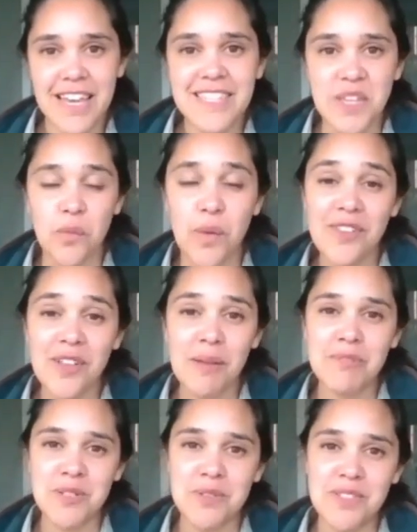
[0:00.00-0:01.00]
So
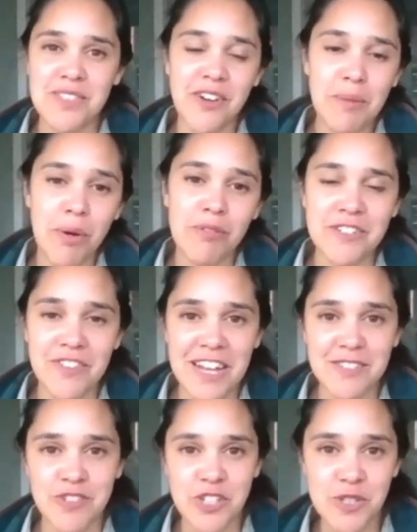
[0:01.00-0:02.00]
welcome to Surrey Poultry
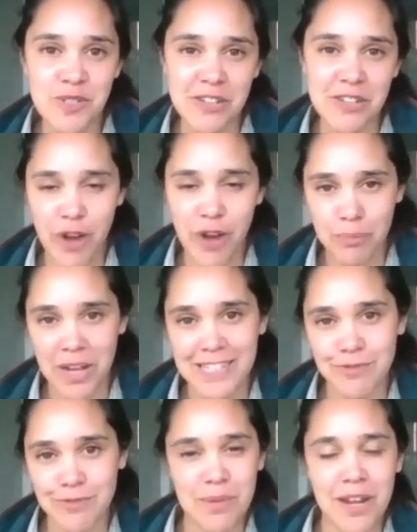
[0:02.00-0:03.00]
Vets Reducing Red
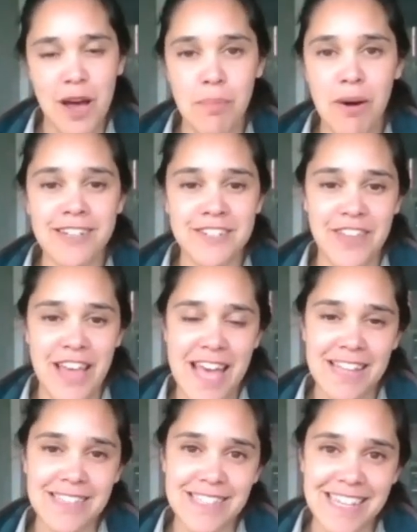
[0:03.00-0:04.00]
Mites webinar, part of the
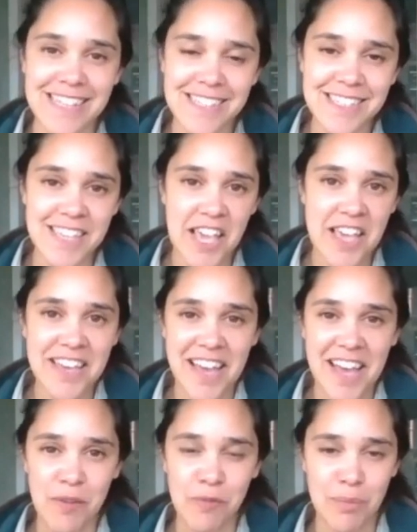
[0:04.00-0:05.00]
Hens Hints
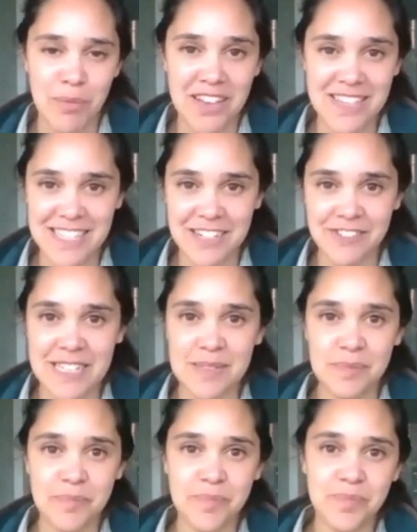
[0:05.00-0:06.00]
webinar
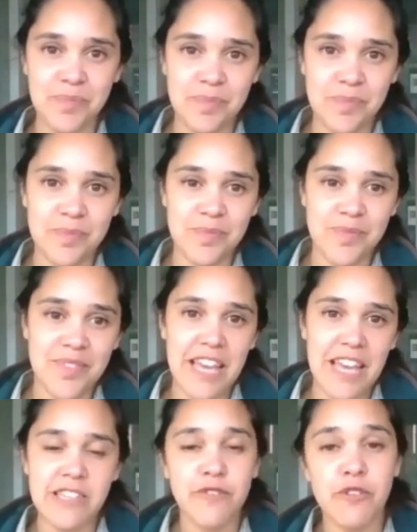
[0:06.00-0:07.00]
series.
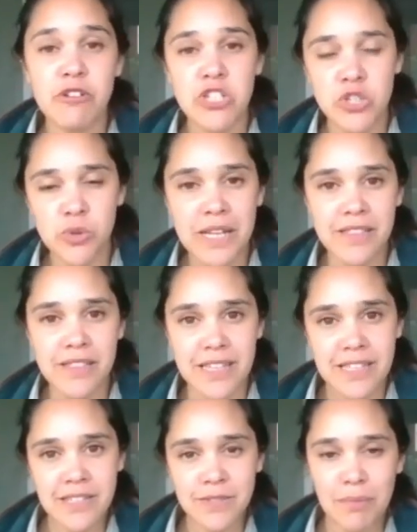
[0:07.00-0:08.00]
So if you enjoyed
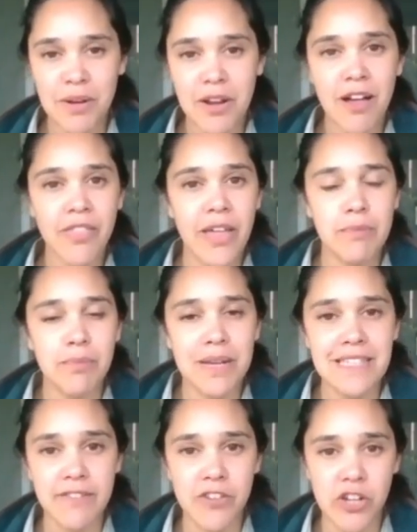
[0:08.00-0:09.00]
this webinar, then
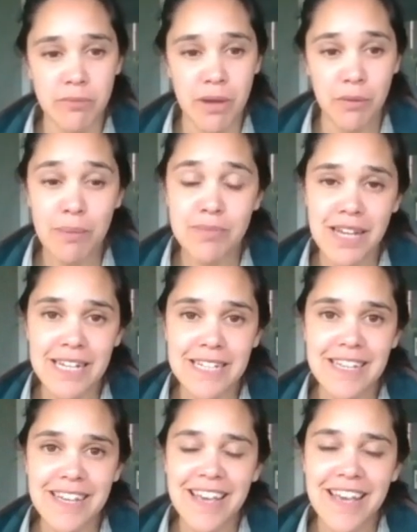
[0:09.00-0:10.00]
please have a look at my website.